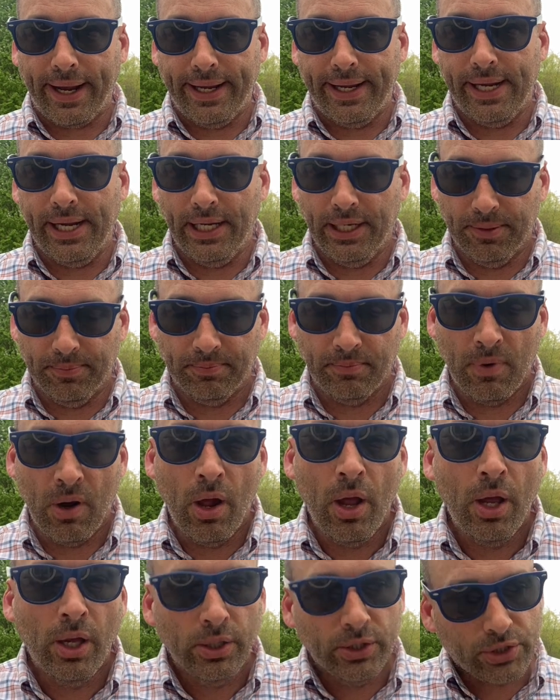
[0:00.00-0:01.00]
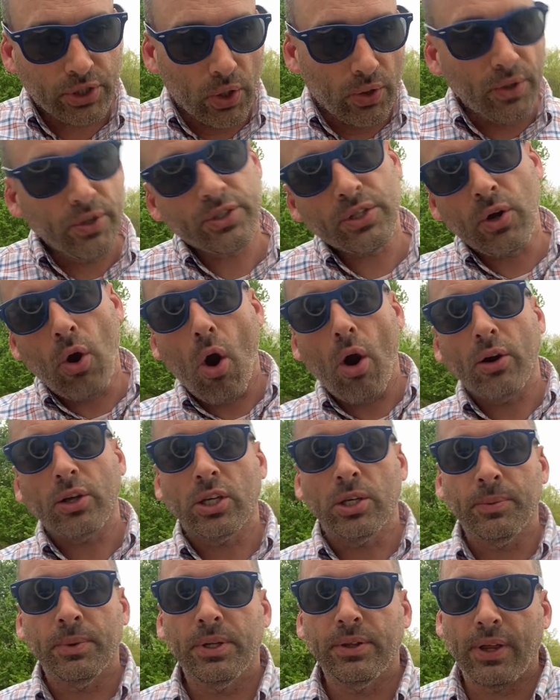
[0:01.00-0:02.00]
heat. So there's an
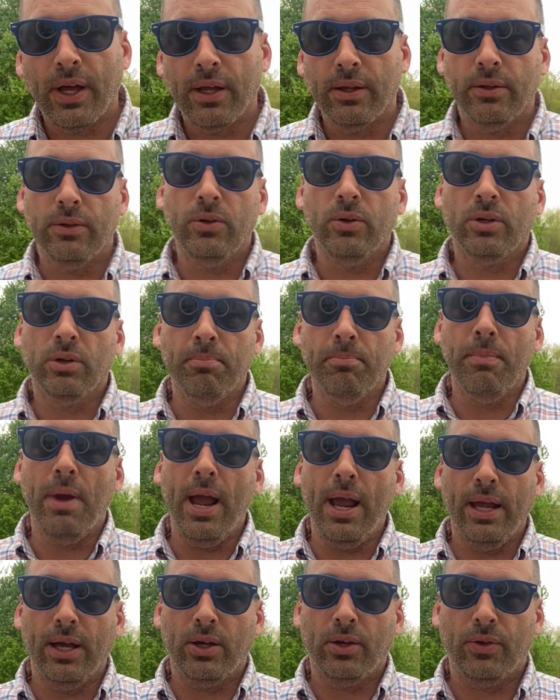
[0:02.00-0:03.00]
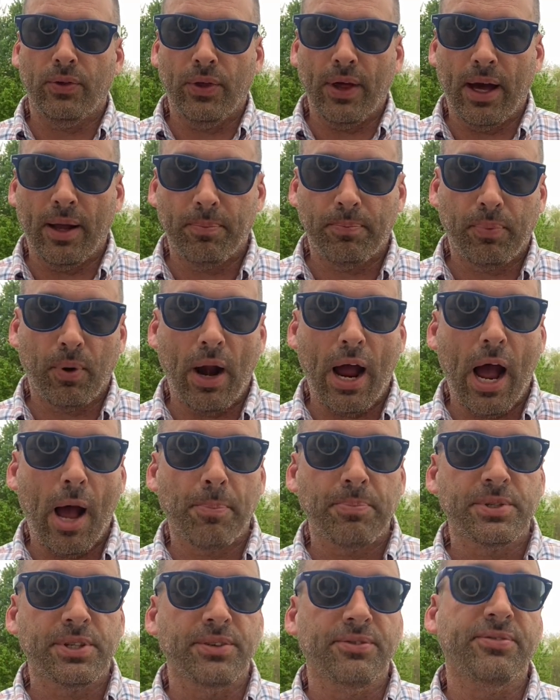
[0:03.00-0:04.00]
argument that you can make that
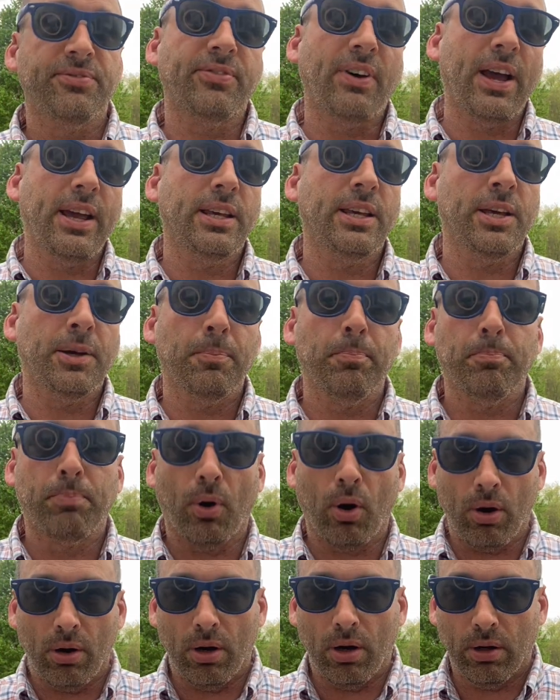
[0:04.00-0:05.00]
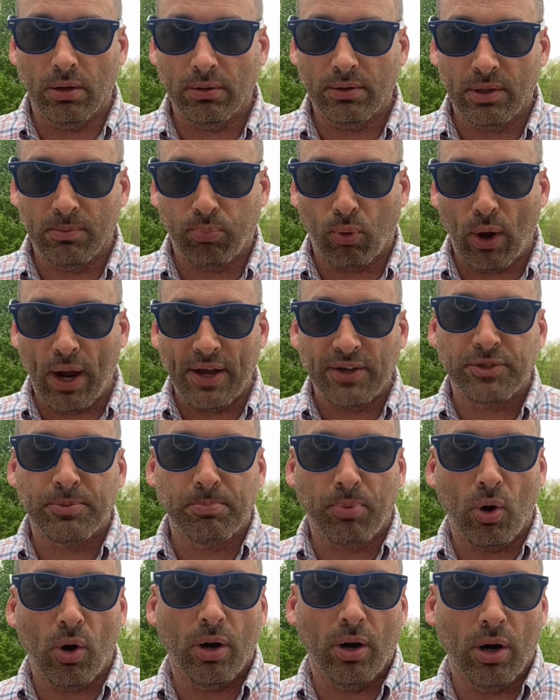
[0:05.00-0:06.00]
perhaps the Viking burner, the brass
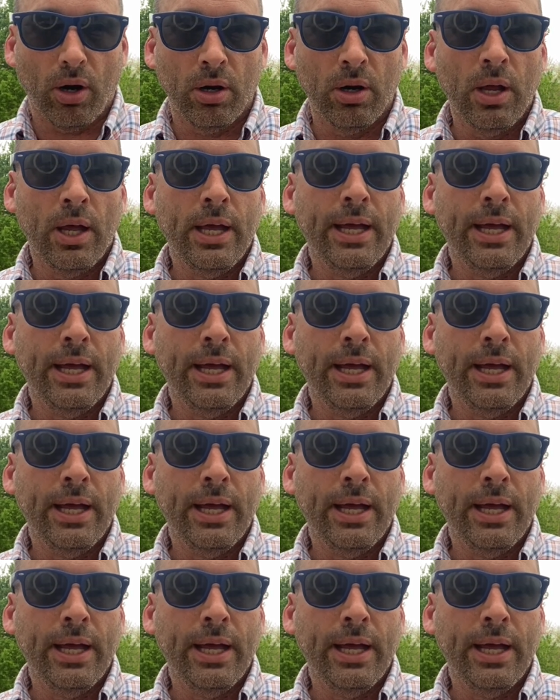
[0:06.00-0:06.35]
burner,